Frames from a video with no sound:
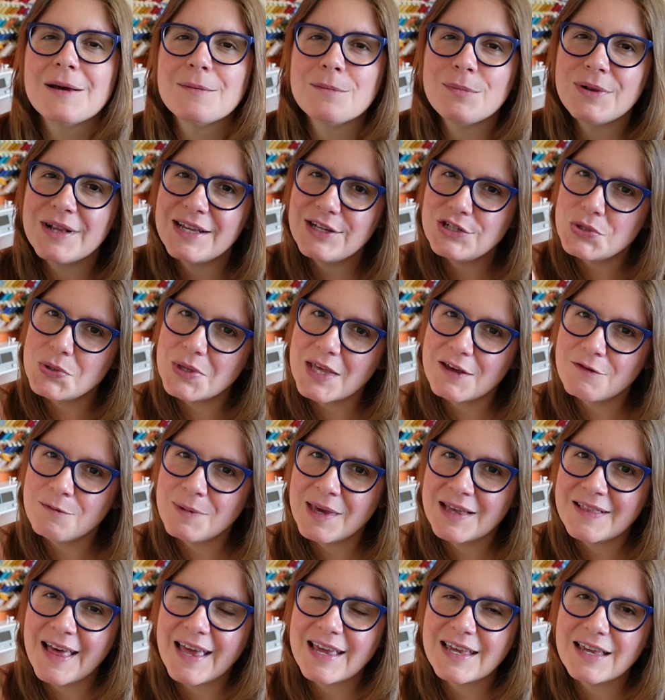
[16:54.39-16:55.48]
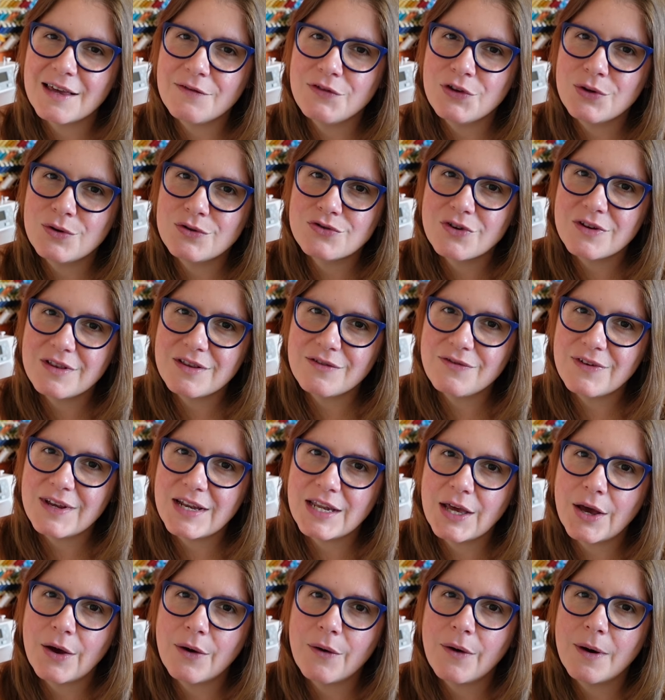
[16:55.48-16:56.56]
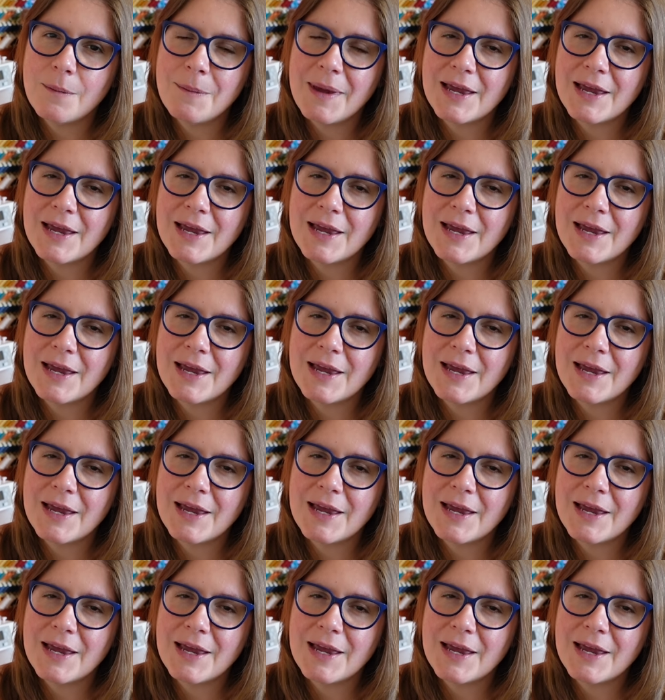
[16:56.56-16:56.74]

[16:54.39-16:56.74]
Please do give me a like if you enjoyed the video.